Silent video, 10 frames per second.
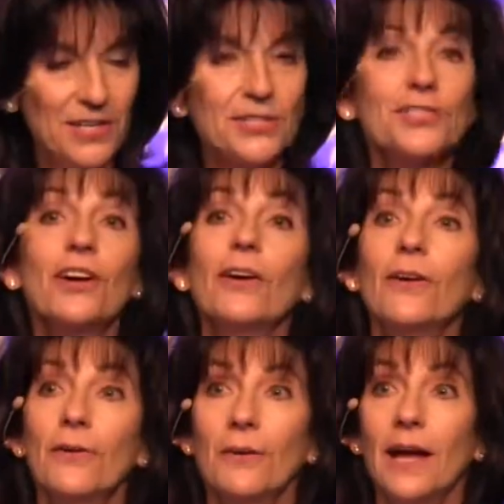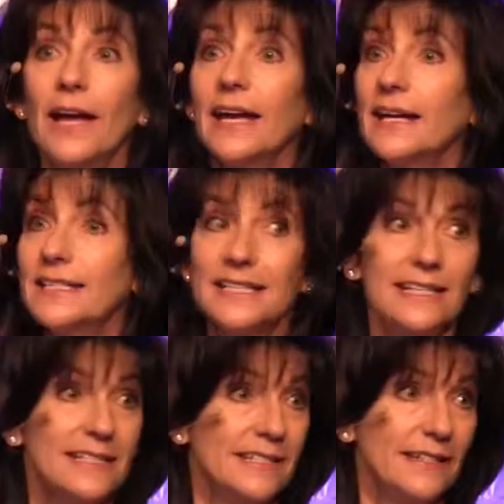So it's
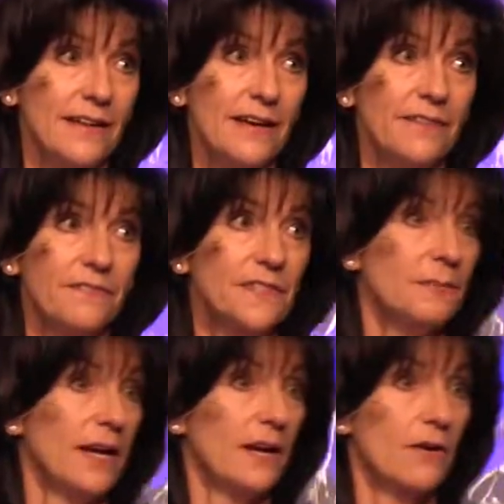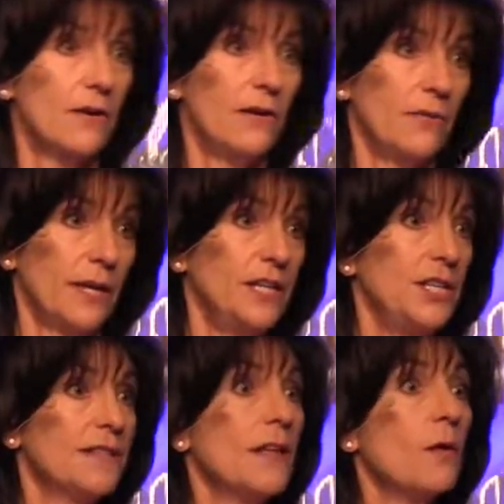easy enough to make our own.
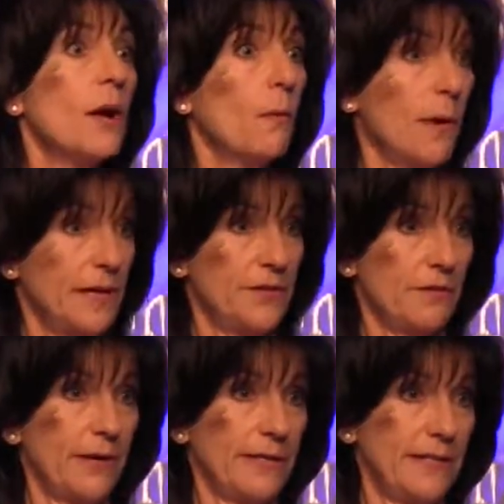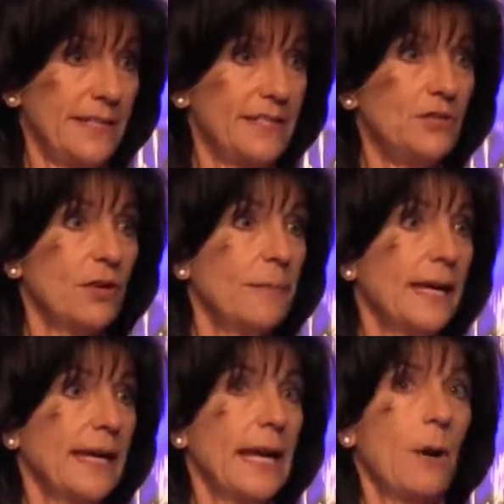And one other great thing is you can
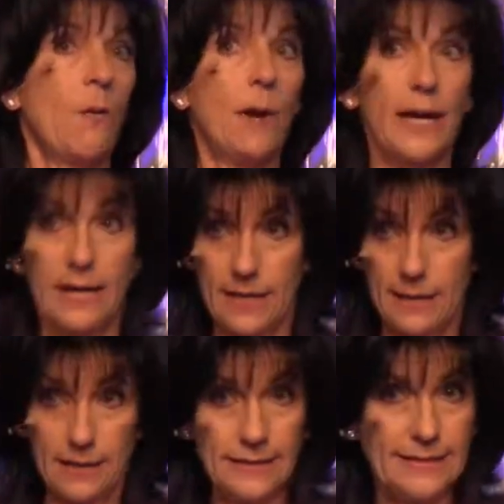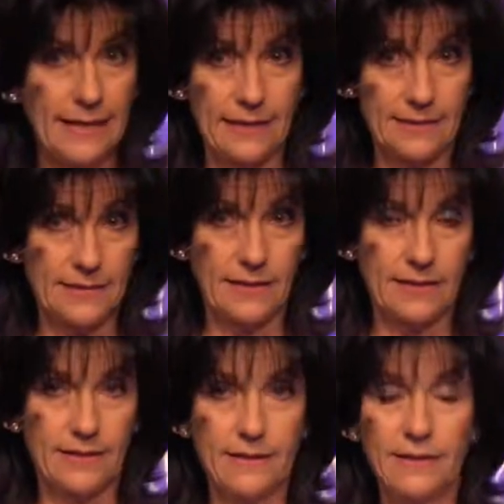make it way ahead, days
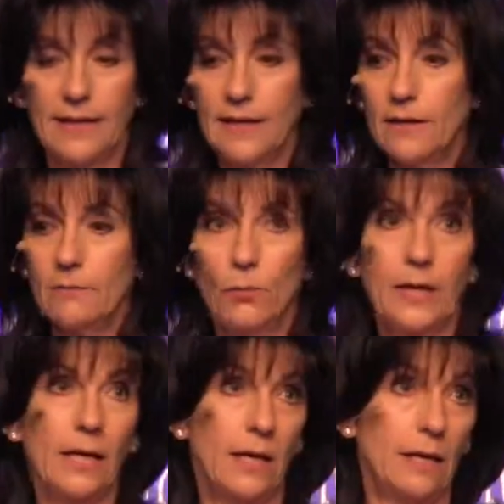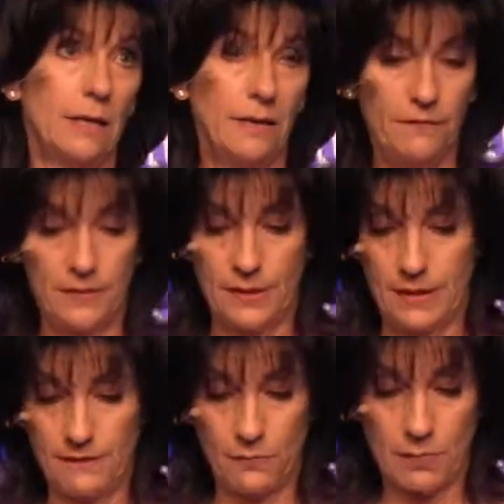ahead, week ahead
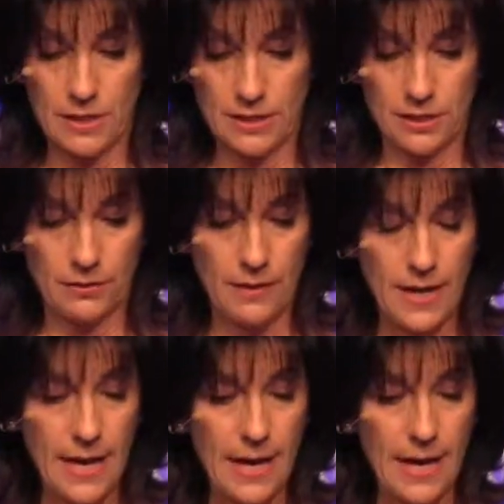if you want to.